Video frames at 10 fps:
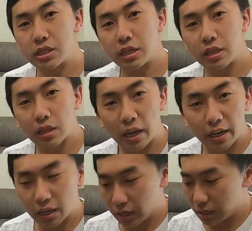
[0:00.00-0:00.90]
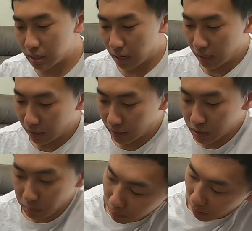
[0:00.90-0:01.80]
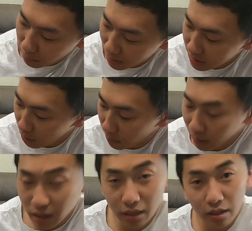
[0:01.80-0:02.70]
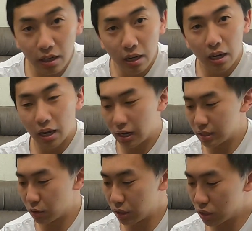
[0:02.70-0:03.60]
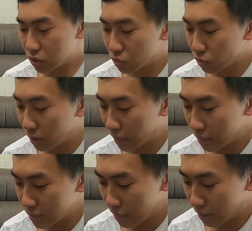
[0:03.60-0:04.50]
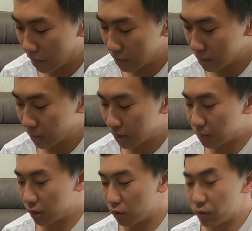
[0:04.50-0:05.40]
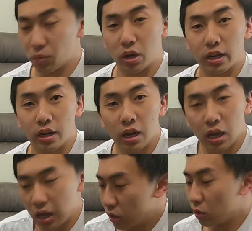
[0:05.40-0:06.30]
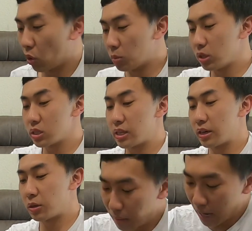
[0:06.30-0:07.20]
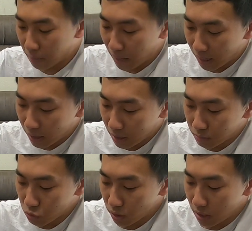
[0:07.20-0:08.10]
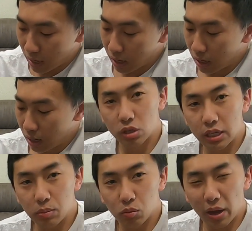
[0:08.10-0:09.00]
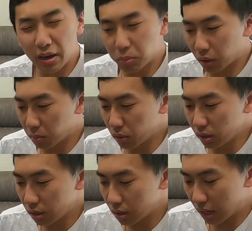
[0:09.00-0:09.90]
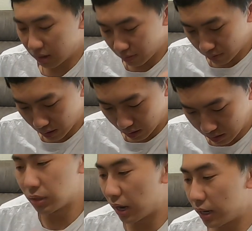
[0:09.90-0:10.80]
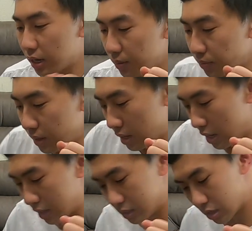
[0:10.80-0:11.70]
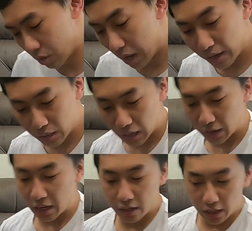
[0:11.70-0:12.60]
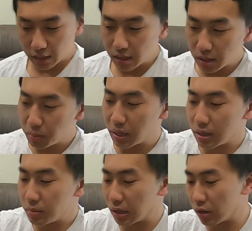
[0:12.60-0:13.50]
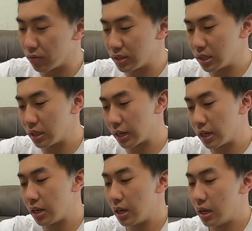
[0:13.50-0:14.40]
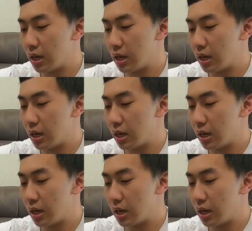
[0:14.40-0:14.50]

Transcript: see the lining is a nice pastel pink color. So this is really nice and something that my girlfriend wanted. The normal standard black bag comes with a deep red purple kind of lining. And so I kind of liked it, but my girlfriend didn't like it.